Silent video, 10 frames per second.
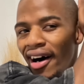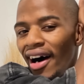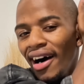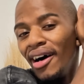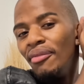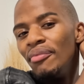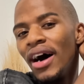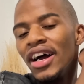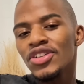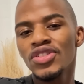I
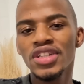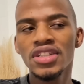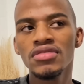actually,